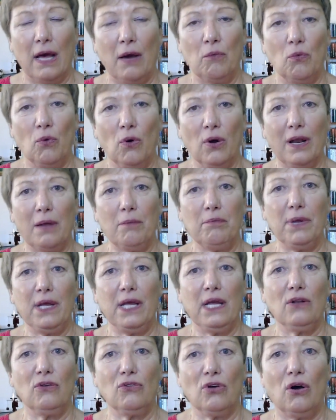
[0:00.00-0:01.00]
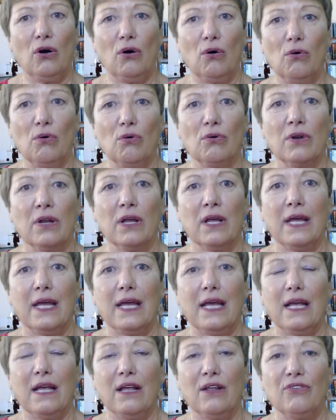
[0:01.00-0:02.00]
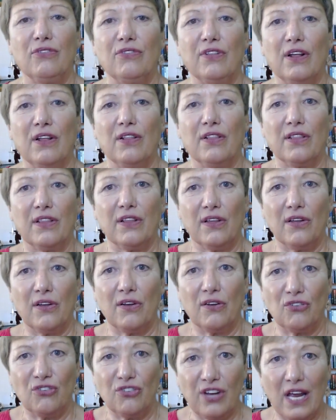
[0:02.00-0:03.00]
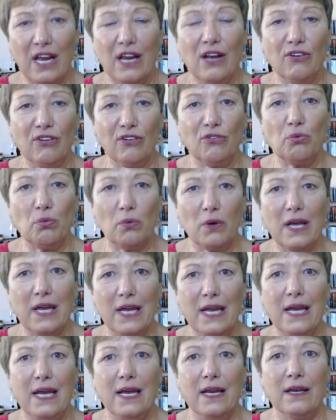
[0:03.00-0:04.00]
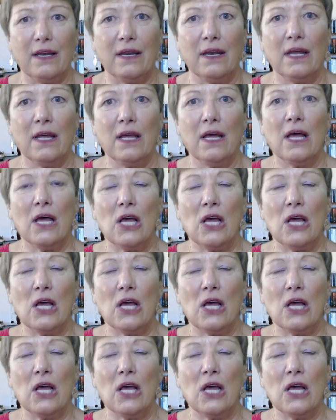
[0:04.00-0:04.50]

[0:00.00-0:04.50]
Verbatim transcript: And what I'm being told is that the changes we're in